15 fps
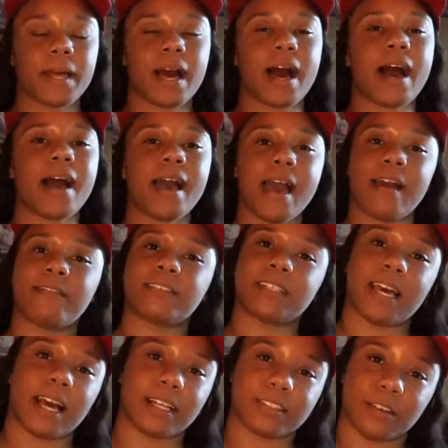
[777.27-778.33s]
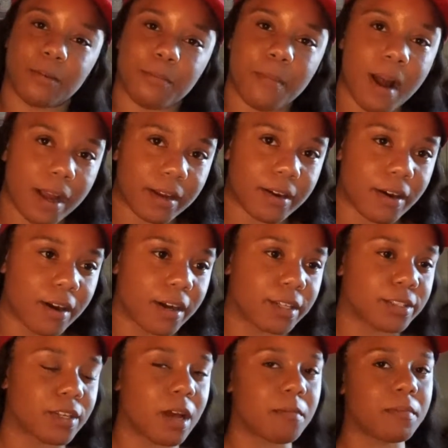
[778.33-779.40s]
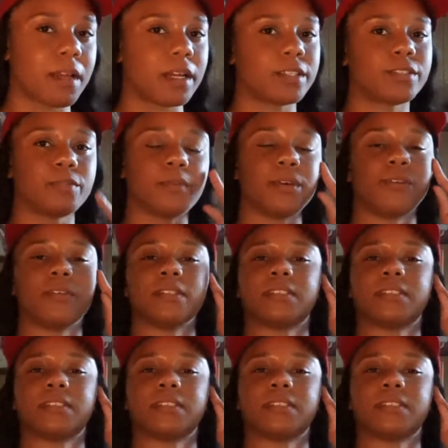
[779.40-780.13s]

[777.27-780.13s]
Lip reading: I have tags on my car, so I'm like, sure, well, you can